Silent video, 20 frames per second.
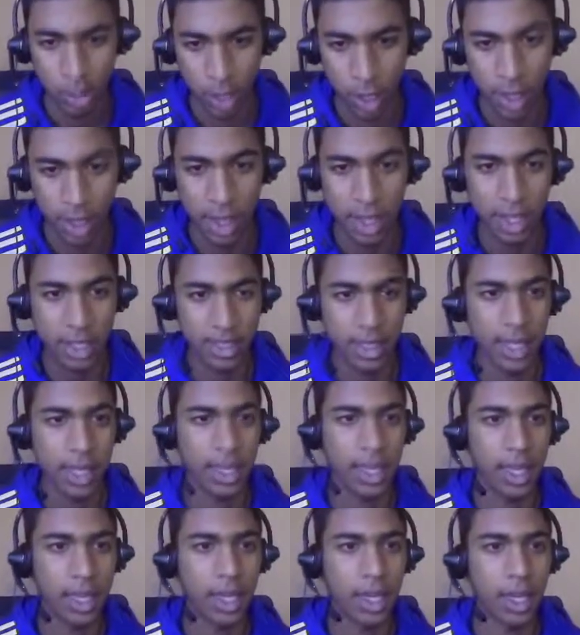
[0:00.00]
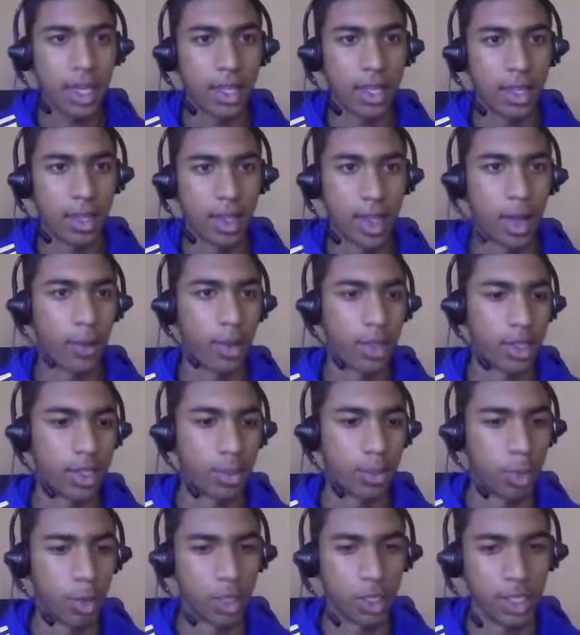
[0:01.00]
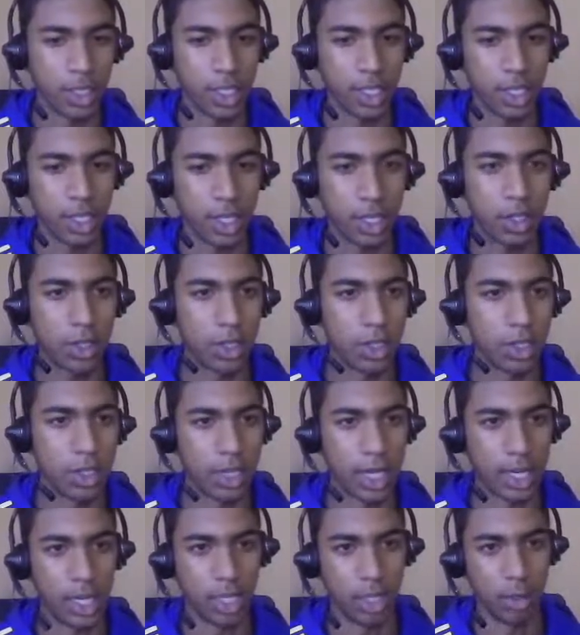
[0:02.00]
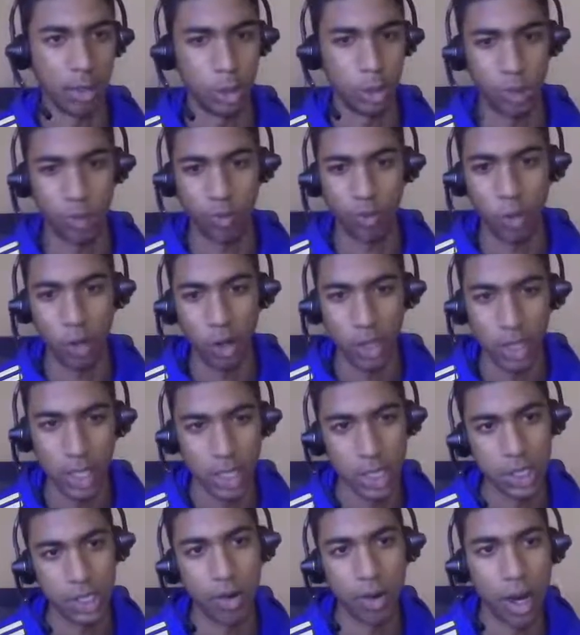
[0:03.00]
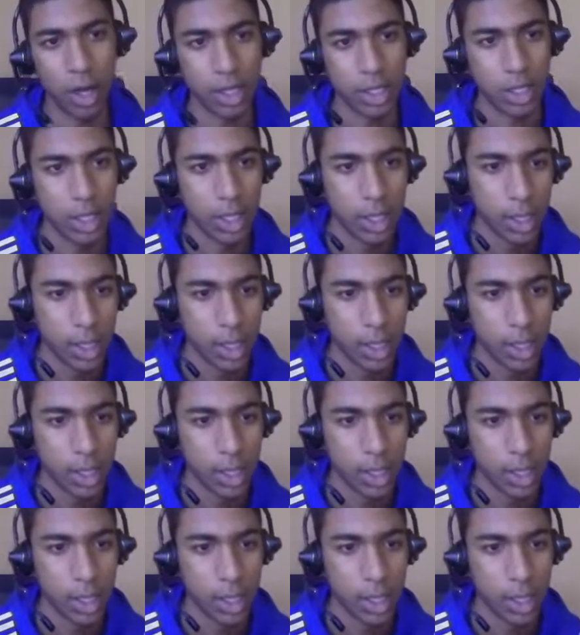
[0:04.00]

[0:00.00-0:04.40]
think taking and allowing the pawn to get there and then sacking the bishop for it is correct.